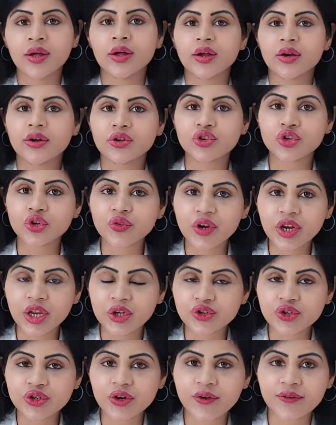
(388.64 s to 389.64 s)

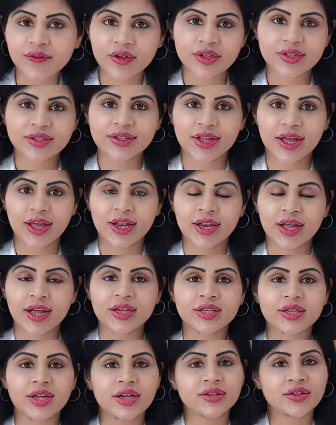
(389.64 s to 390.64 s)
rejuvenation of the skin.
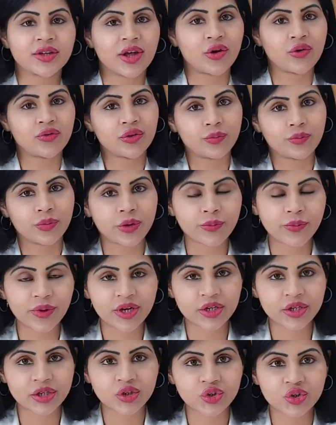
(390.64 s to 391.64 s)
It takes care of the
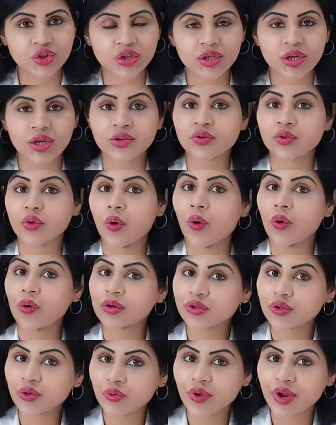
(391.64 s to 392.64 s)
pigmentation. It's
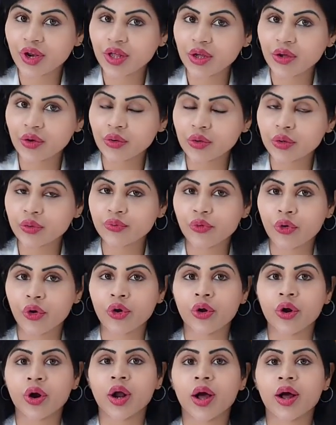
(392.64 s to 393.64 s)
also very good for
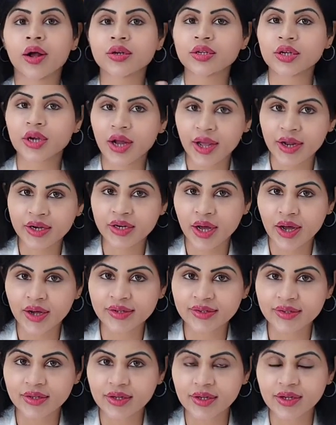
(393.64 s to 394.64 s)
your under eye dark
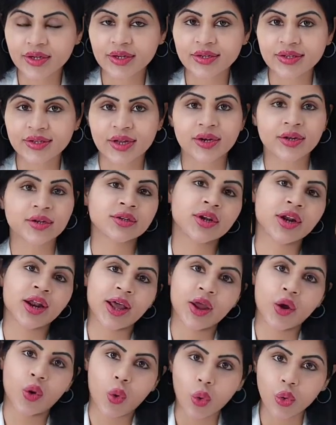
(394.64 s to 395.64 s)
circles and under
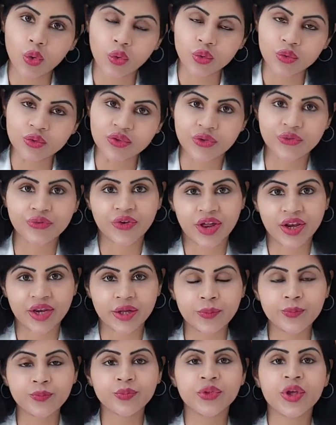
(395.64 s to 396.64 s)
eye hollows if
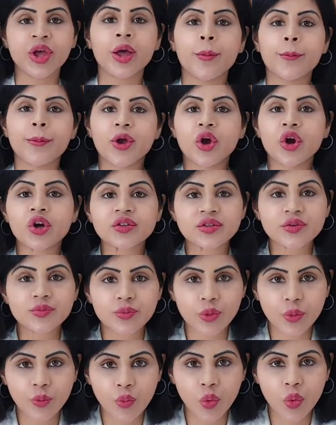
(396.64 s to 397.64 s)
any, because it
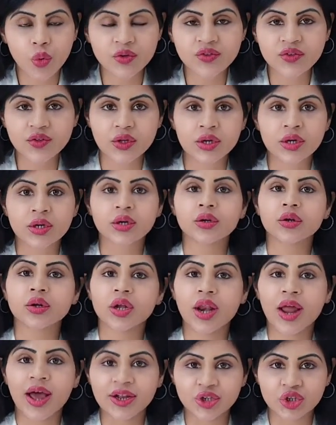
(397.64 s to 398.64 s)
promotes the
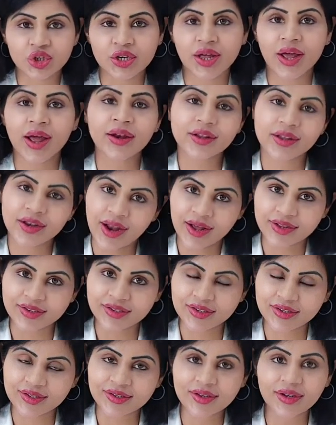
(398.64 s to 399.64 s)
collagen and
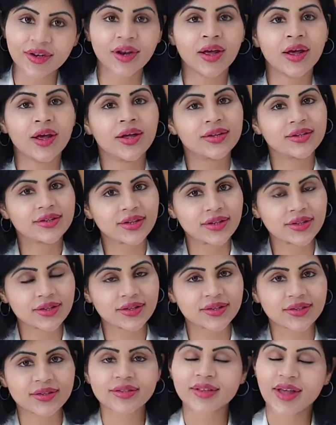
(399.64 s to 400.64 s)
elastic
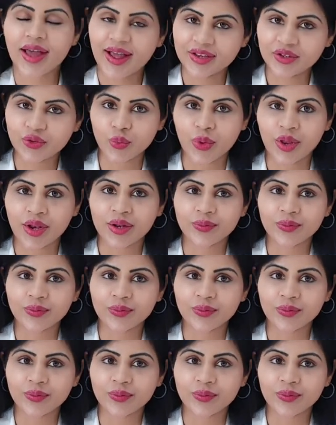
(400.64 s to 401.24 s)
synthesis as well.